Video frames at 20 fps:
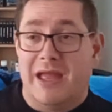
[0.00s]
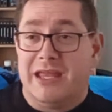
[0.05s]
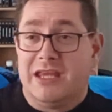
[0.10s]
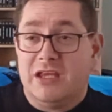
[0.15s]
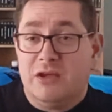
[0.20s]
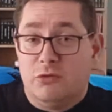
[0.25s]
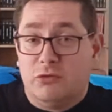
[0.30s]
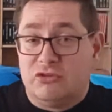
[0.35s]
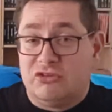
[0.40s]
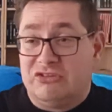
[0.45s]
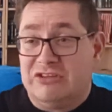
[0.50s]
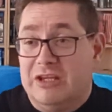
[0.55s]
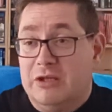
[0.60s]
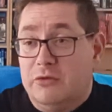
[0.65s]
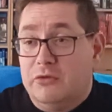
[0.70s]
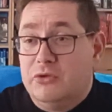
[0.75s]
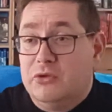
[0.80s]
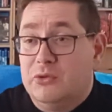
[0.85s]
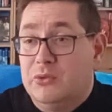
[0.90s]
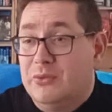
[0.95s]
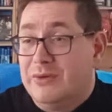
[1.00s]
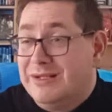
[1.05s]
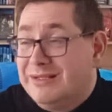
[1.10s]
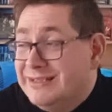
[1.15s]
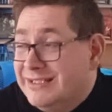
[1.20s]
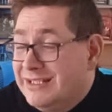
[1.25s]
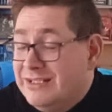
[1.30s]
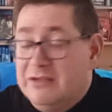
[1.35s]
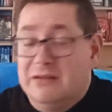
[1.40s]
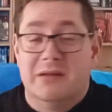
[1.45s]
and you'll still do a
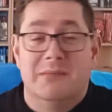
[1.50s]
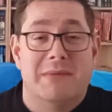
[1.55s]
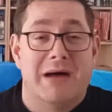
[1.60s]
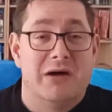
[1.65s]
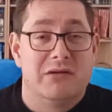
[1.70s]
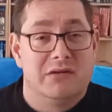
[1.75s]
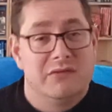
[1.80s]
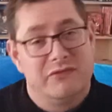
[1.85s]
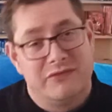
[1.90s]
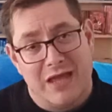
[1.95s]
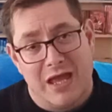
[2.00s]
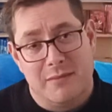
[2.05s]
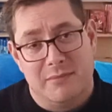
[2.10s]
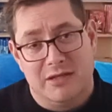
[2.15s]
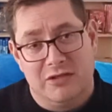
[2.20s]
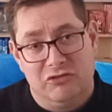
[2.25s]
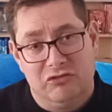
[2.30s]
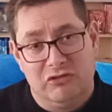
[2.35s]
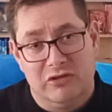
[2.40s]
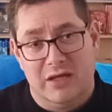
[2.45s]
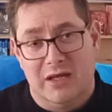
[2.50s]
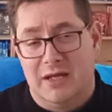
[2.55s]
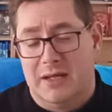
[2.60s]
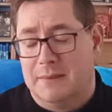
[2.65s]
little amount of damage.